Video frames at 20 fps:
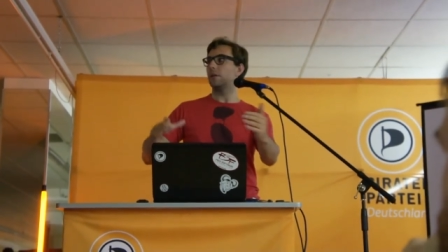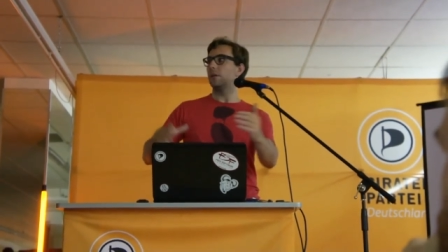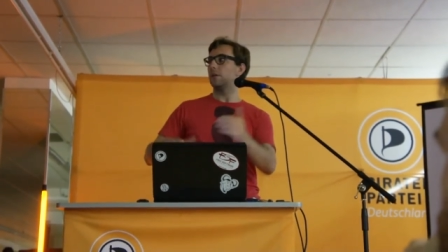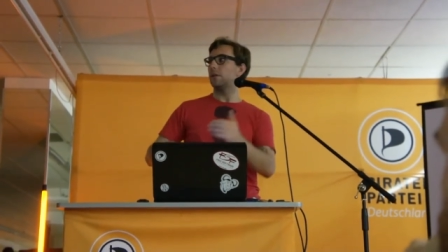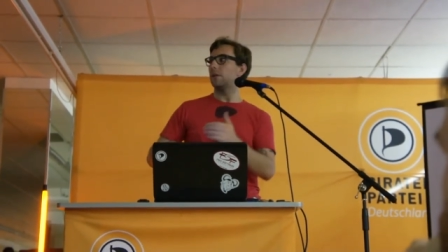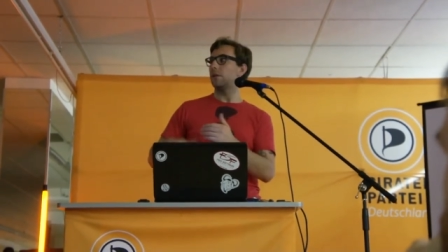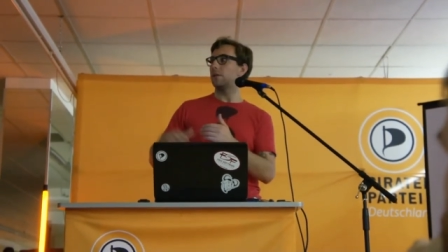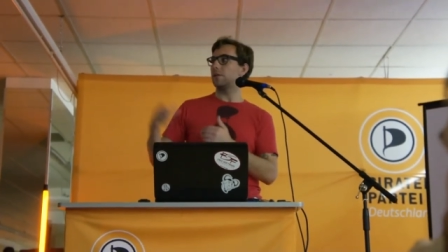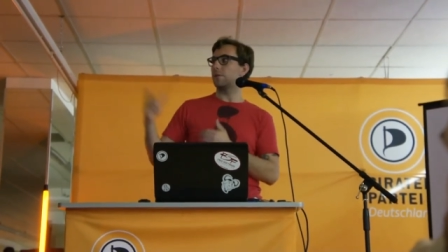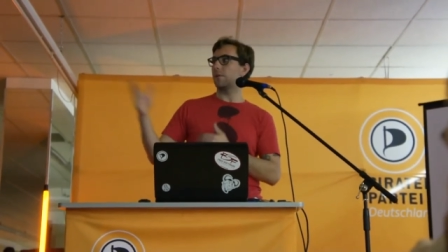
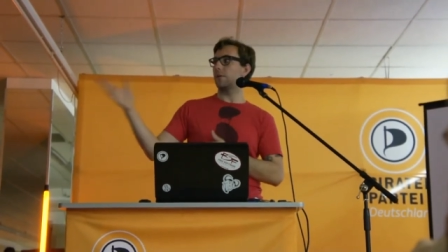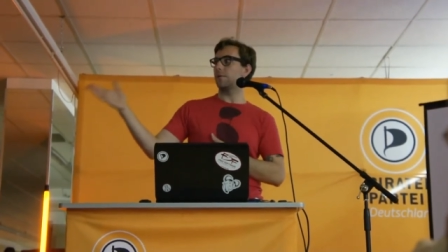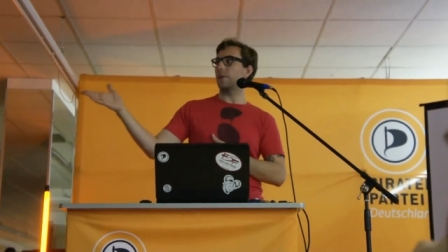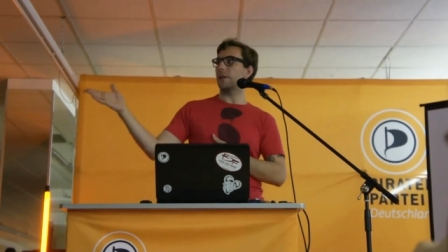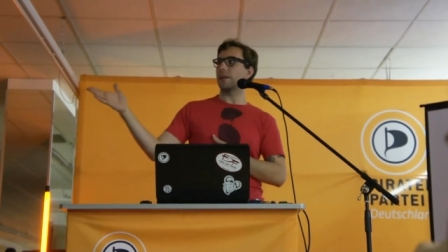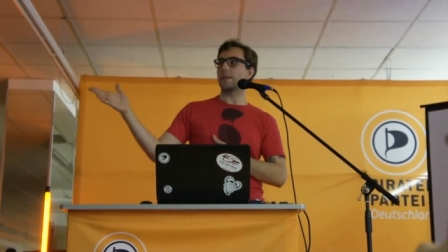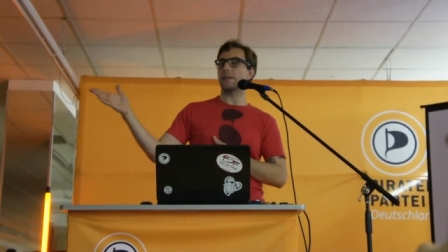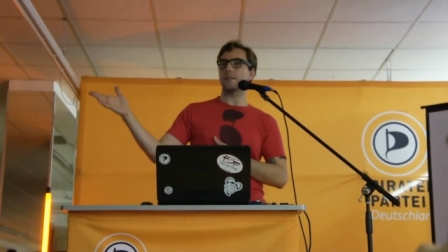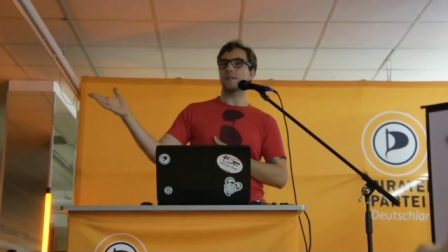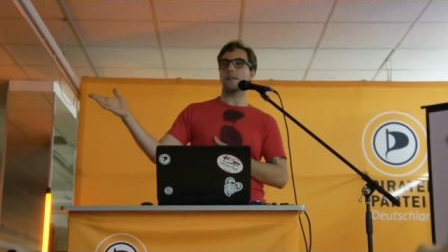sort of
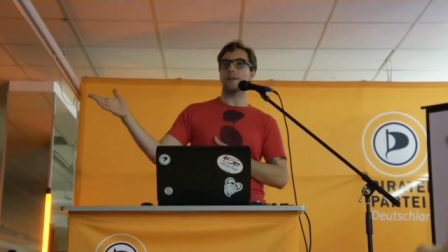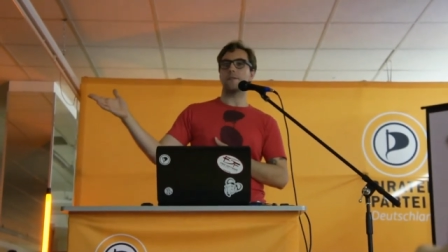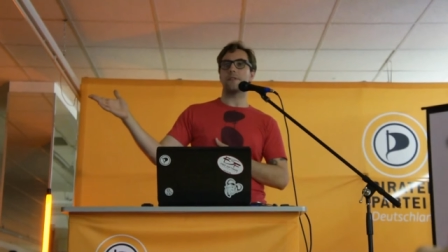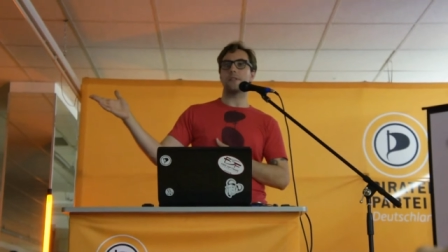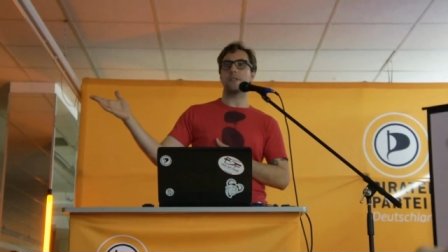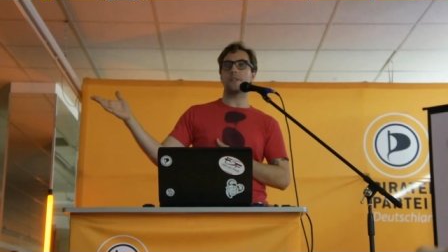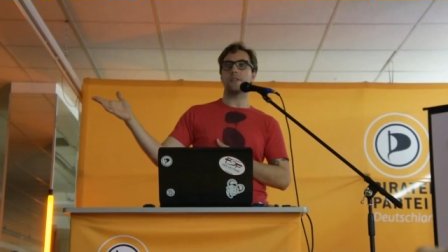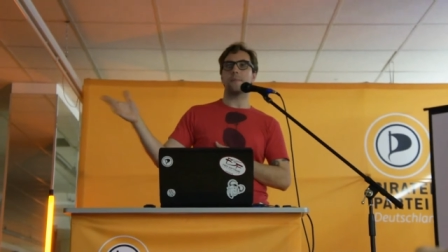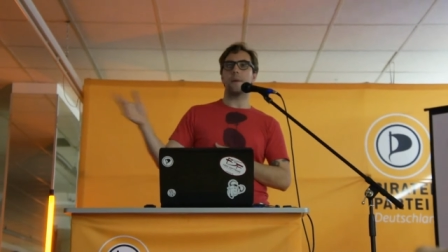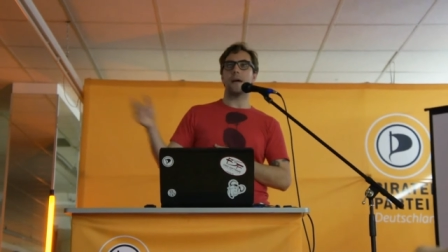like the stuff that
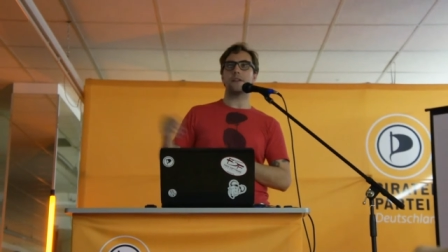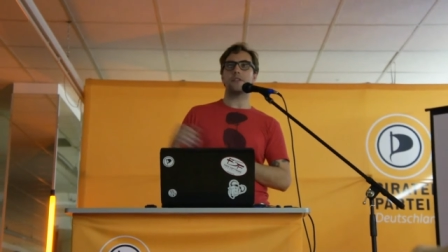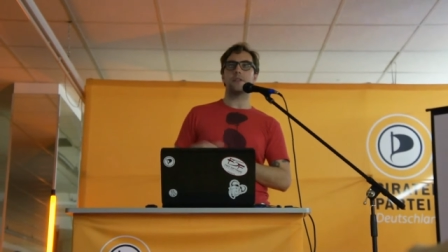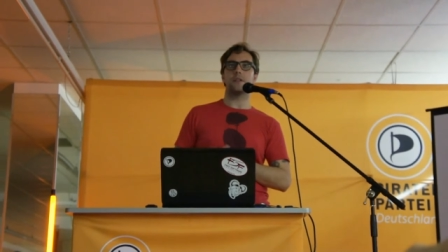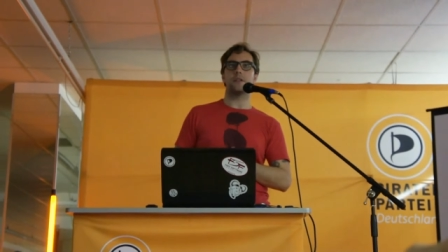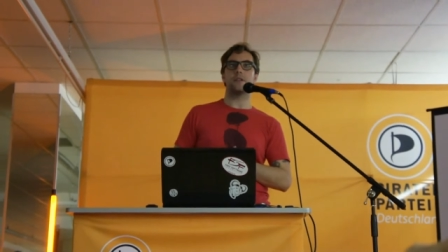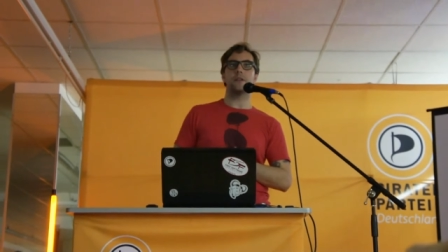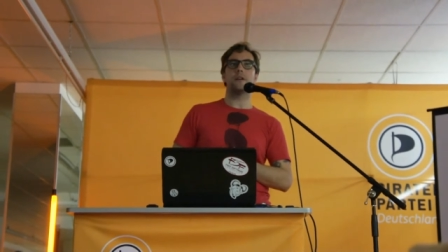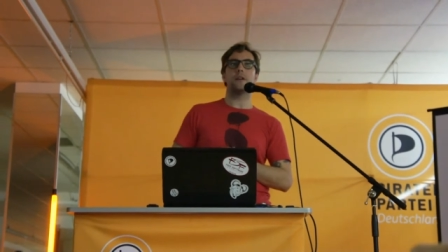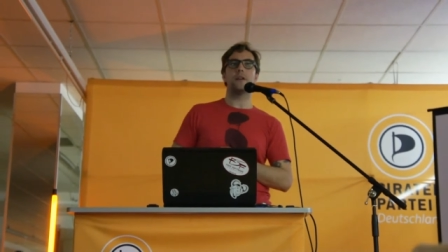
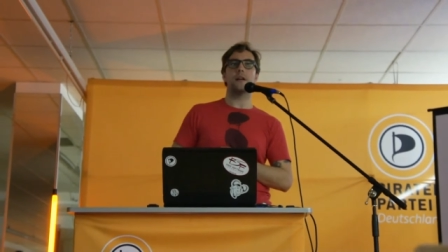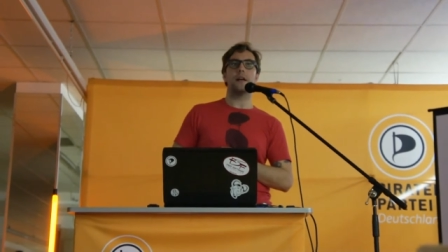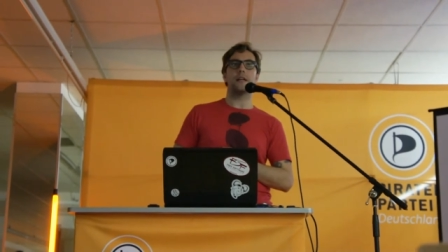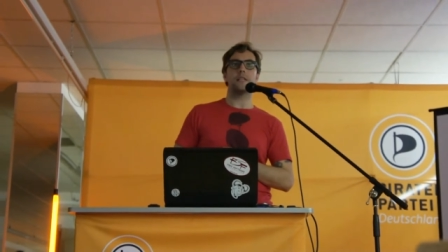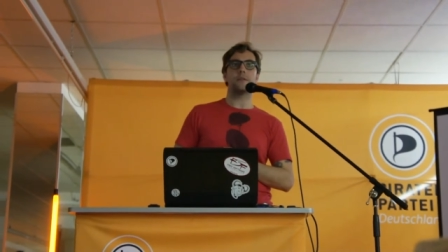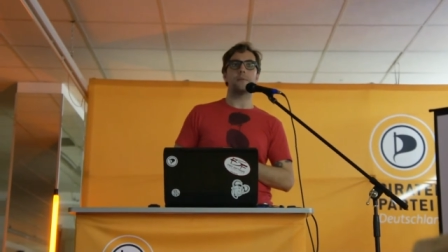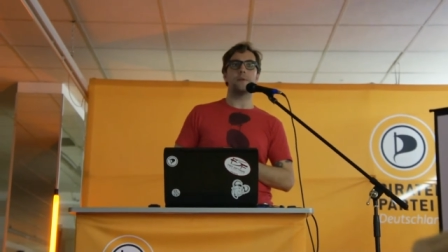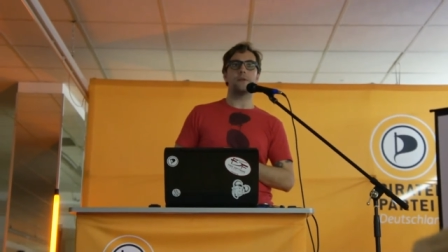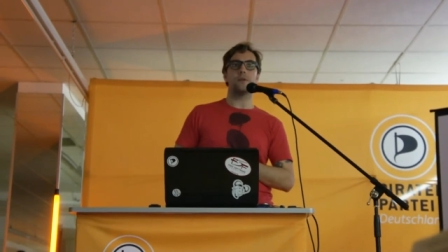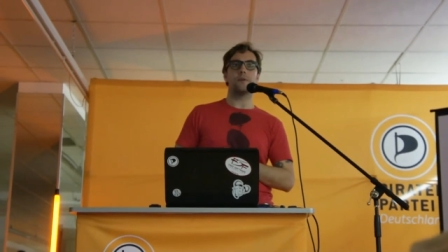Sebastian has
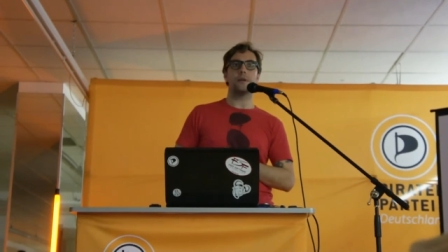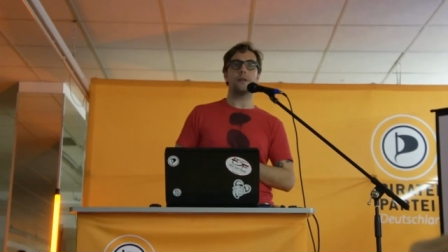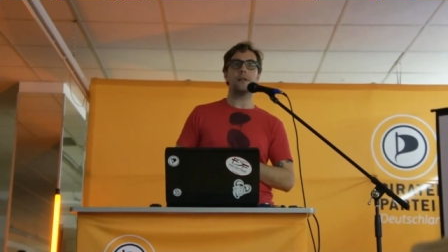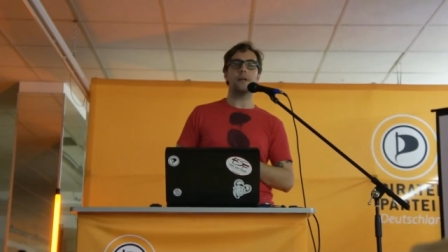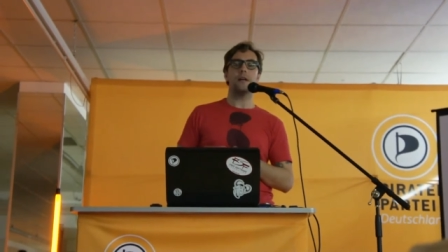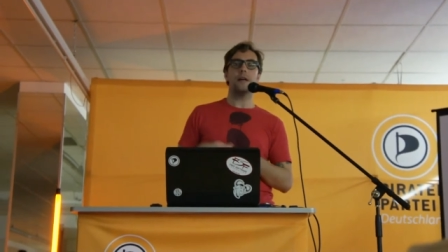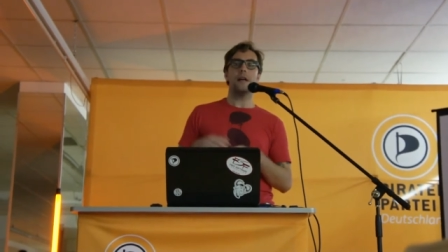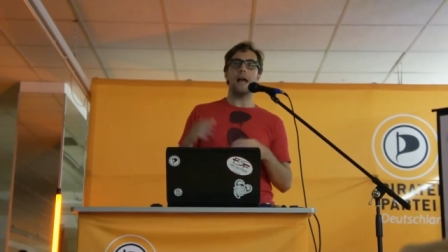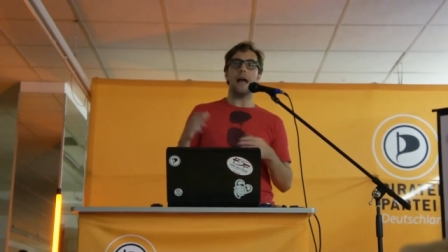been doing,